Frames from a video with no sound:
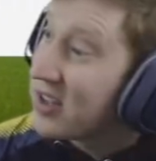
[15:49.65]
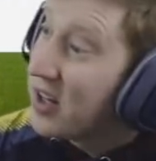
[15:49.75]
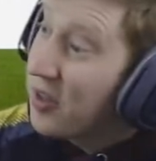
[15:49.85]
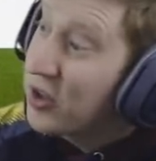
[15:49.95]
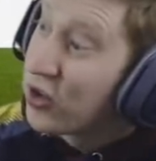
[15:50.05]
It's
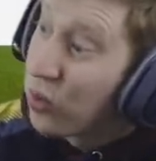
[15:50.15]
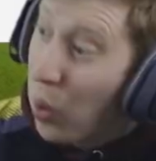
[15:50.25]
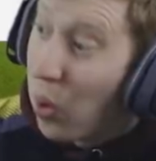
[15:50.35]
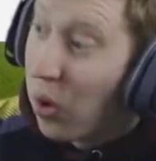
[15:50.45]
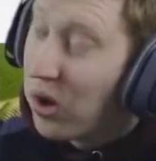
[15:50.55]
another
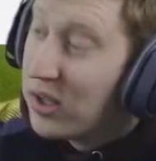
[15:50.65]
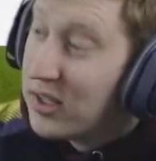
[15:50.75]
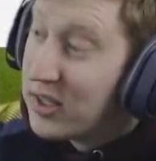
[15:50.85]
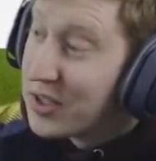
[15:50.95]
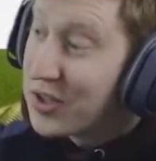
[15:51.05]
draw
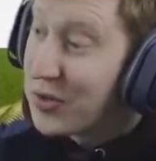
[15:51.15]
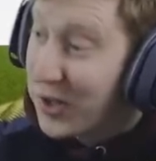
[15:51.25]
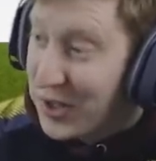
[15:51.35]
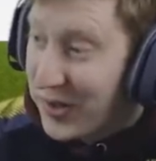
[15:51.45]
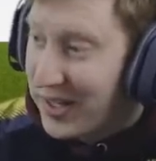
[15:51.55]
which is
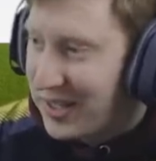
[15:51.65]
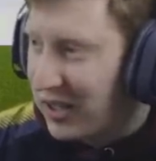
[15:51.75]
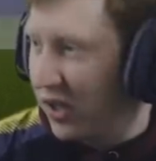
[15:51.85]
frustrating.